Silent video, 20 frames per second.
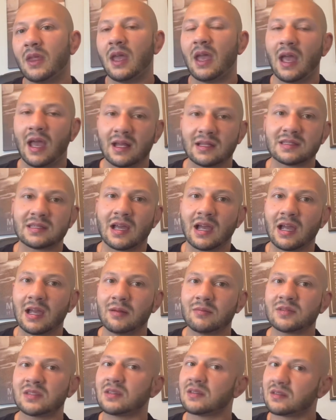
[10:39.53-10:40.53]
At
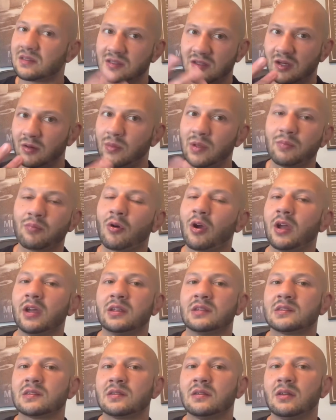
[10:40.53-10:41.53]
times it's going to be
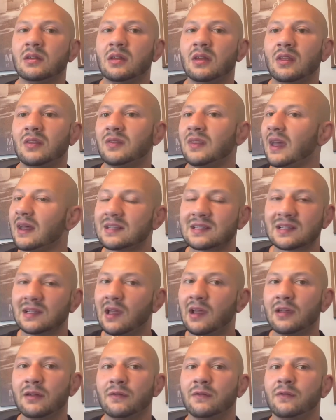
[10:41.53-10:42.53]
bright. That's
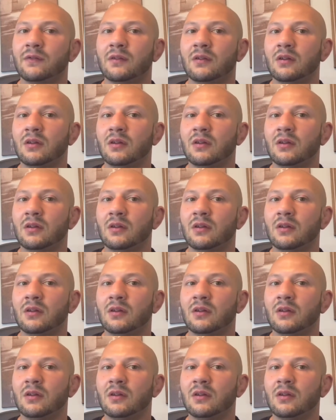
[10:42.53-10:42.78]
life.